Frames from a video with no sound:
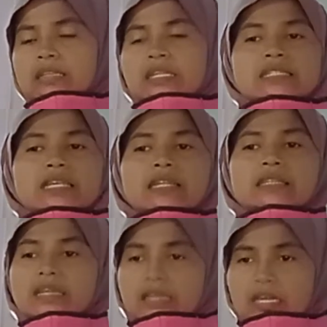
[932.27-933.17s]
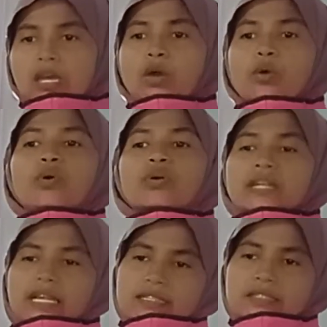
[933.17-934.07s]
These are the
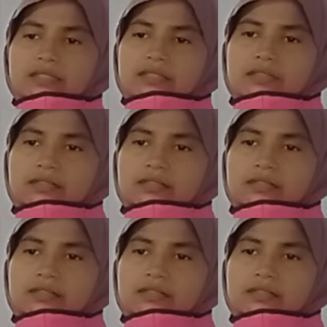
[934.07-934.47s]
organizer.